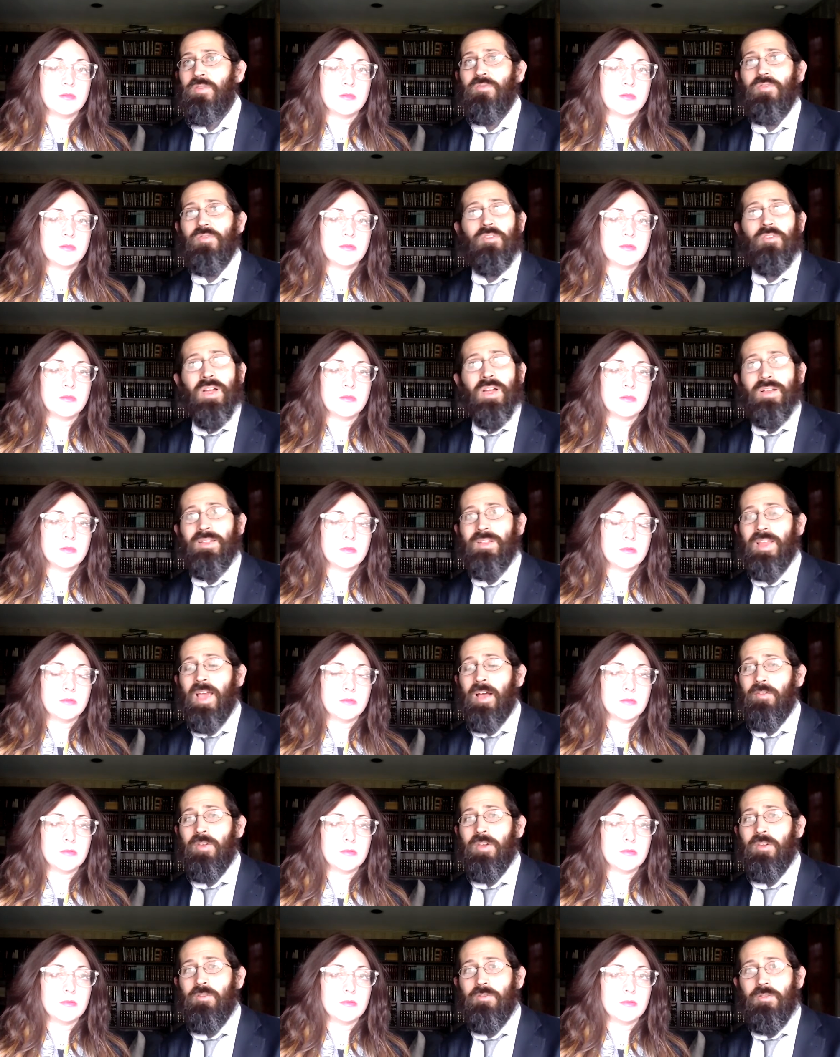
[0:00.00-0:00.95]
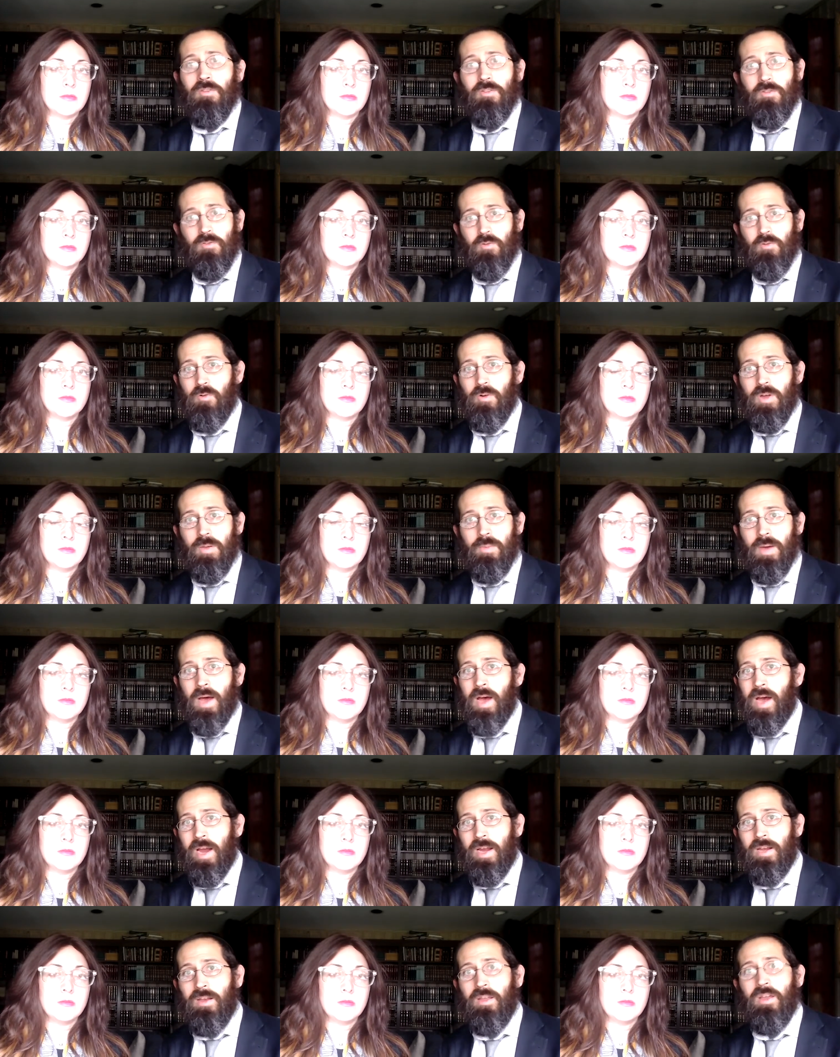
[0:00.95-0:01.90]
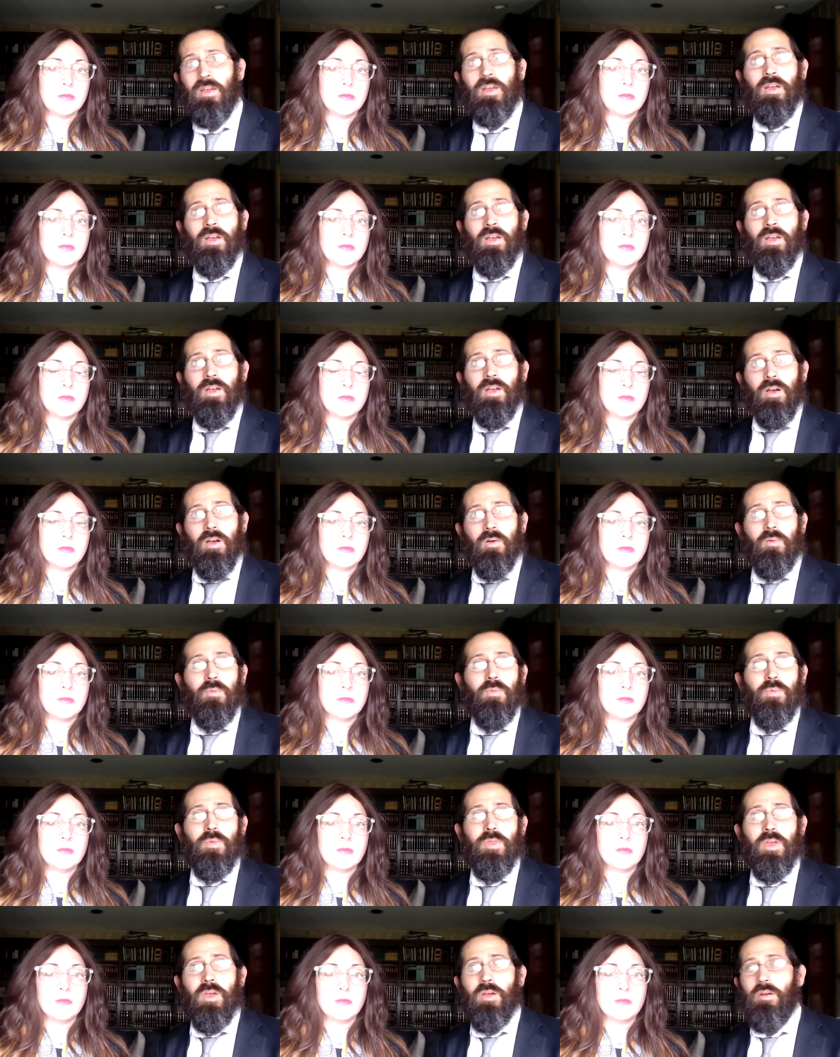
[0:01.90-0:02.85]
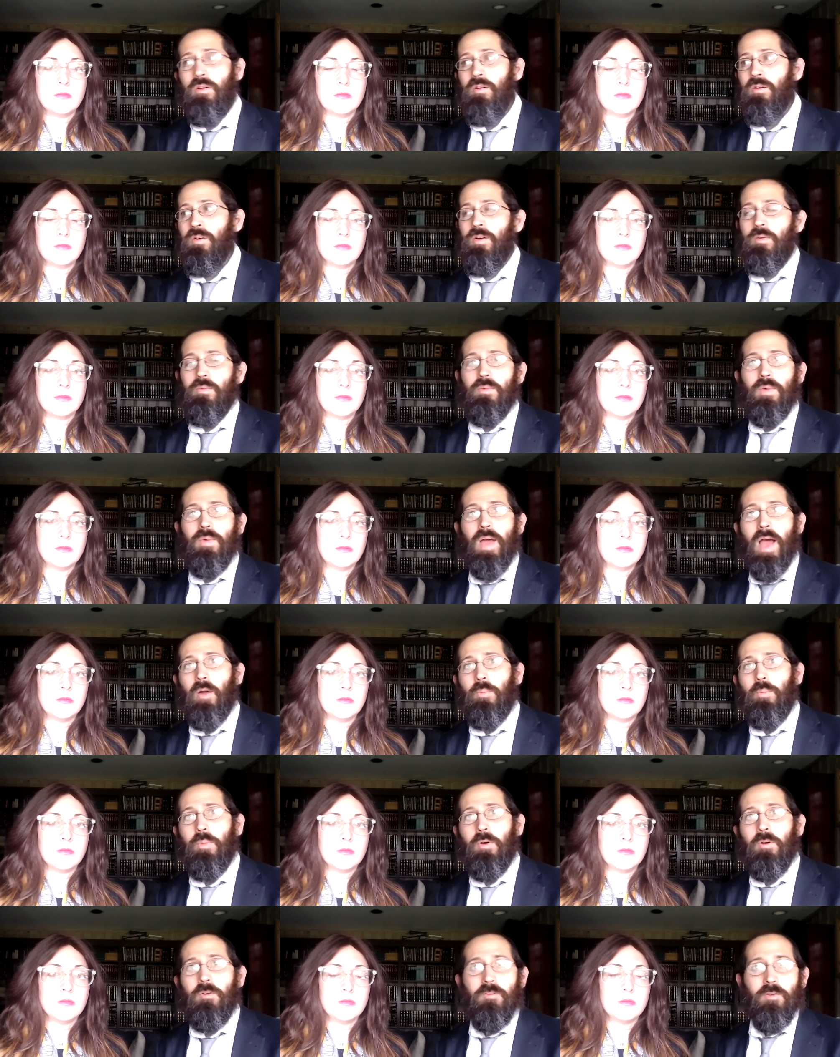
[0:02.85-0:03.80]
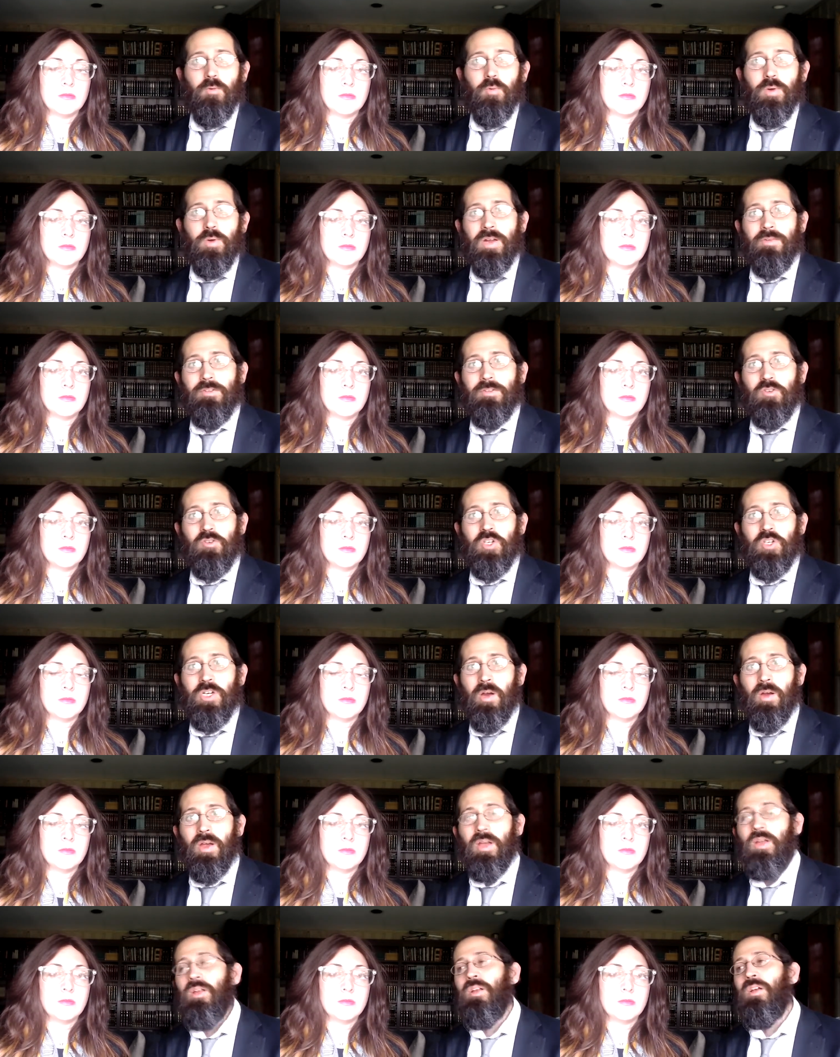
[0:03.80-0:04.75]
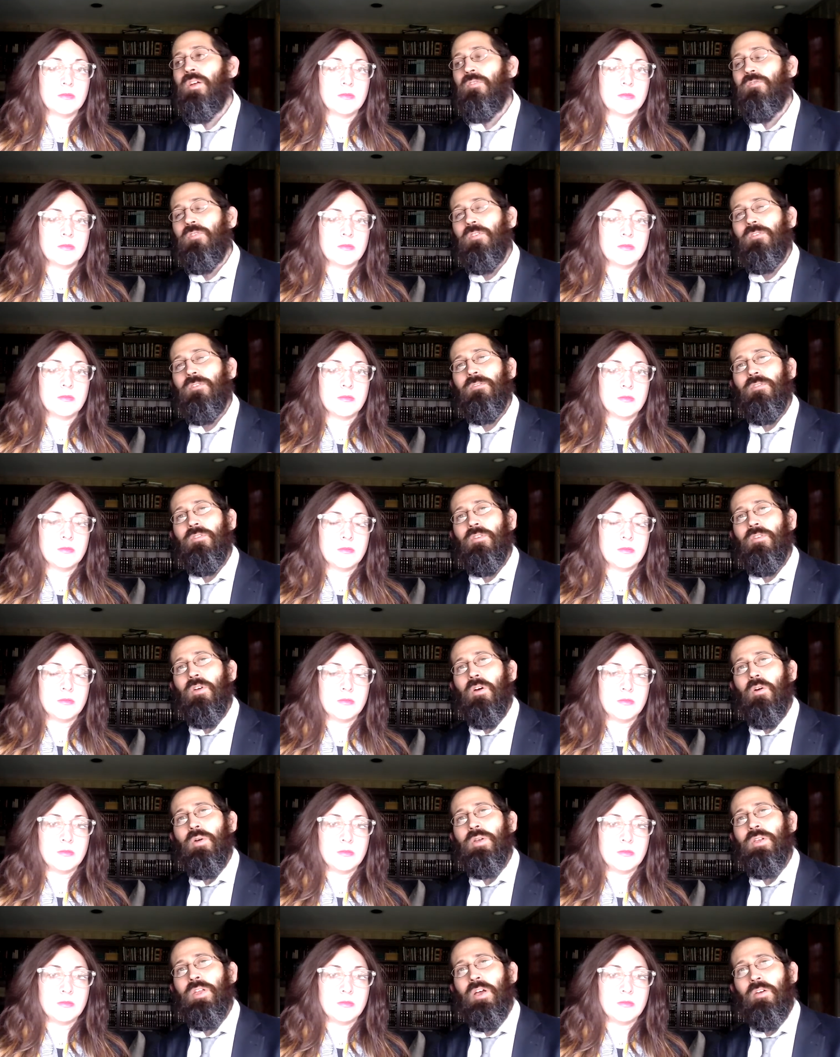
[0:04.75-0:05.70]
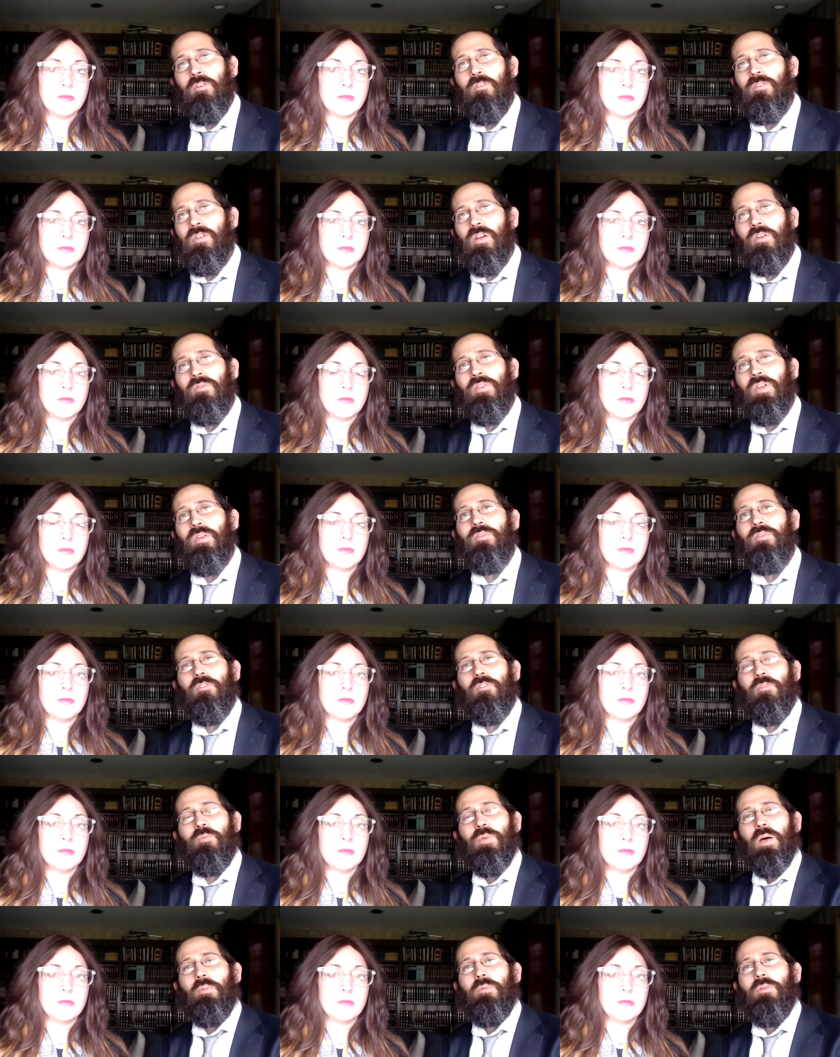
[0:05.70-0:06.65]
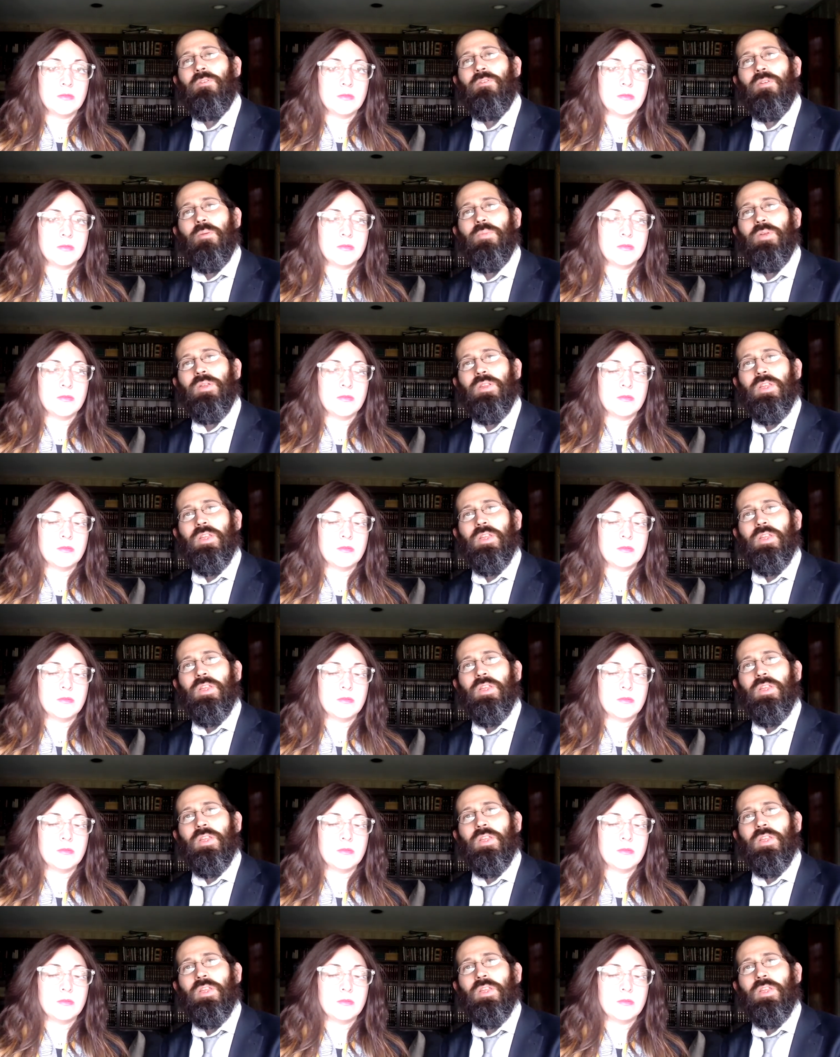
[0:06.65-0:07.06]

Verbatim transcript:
Speaker 1: if they're not telling you the story behind their outburst or whatever they're sharing, just know and tell yourself that there's probably something